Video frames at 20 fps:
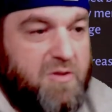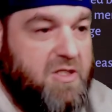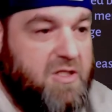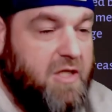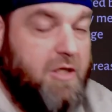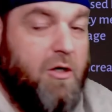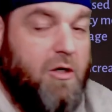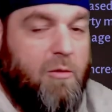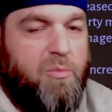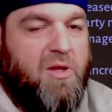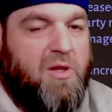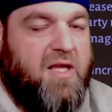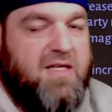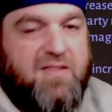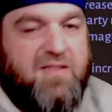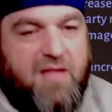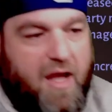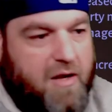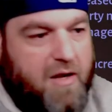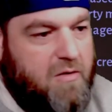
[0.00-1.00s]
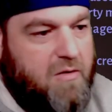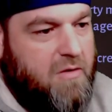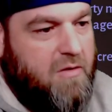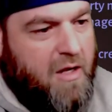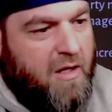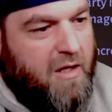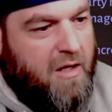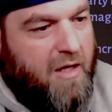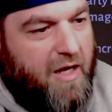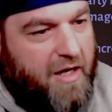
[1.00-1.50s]
to your play style.
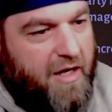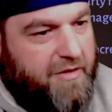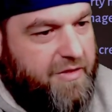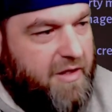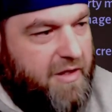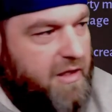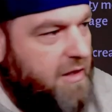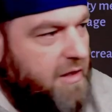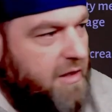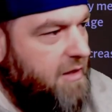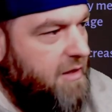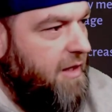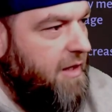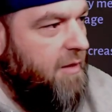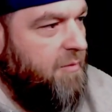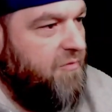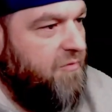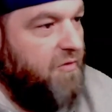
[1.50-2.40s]
I think for